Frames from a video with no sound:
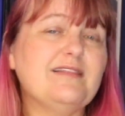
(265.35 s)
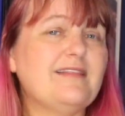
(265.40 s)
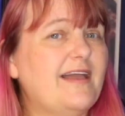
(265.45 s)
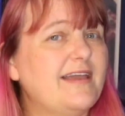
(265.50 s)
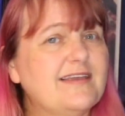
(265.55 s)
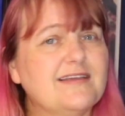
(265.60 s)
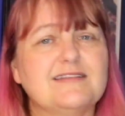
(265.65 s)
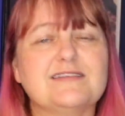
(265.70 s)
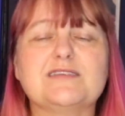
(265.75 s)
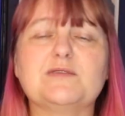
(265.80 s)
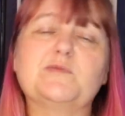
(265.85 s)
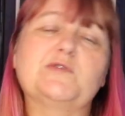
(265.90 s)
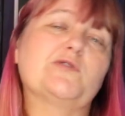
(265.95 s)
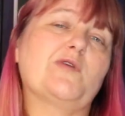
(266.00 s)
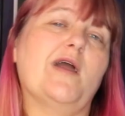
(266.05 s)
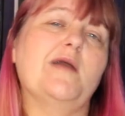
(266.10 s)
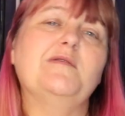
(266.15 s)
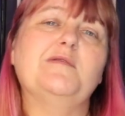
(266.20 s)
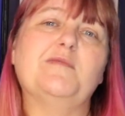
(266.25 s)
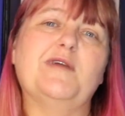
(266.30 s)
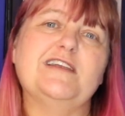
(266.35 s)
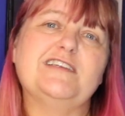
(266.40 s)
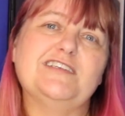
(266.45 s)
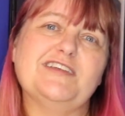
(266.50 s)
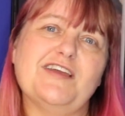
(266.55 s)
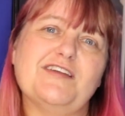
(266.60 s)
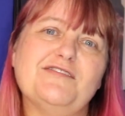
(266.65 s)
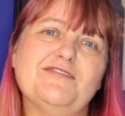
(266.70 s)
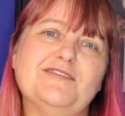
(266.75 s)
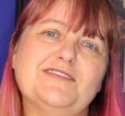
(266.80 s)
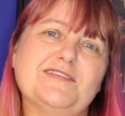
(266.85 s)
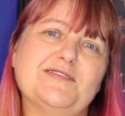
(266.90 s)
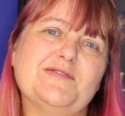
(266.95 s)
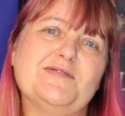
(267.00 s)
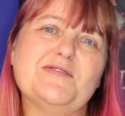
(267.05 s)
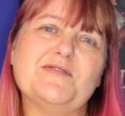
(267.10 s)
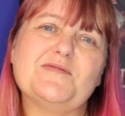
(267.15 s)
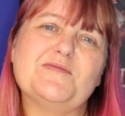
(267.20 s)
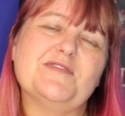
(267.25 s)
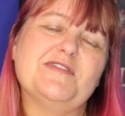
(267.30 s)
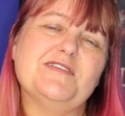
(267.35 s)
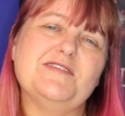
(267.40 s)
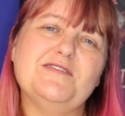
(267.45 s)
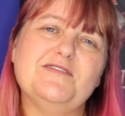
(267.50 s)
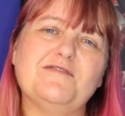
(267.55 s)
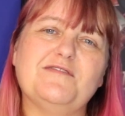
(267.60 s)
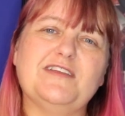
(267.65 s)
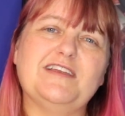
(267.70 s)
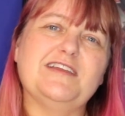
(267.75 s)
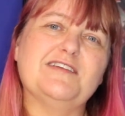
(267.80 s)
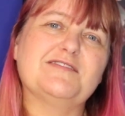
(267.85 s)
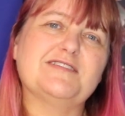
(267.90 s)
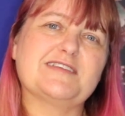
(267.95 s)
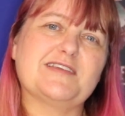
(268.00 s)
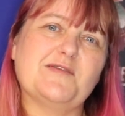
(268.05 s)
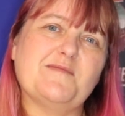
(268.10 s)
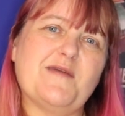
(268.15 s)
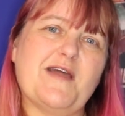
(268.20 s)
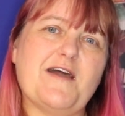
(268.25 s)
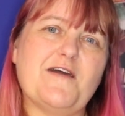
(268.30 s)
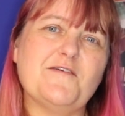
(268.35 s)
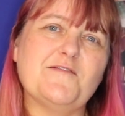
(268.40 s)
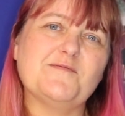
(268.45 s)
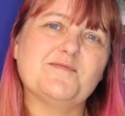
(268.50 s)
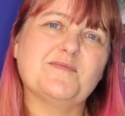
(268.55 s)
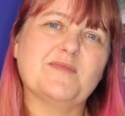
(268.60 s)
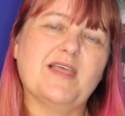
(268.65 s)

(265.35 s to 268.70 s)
like and subscribe to my channel so you know when the new videos come out.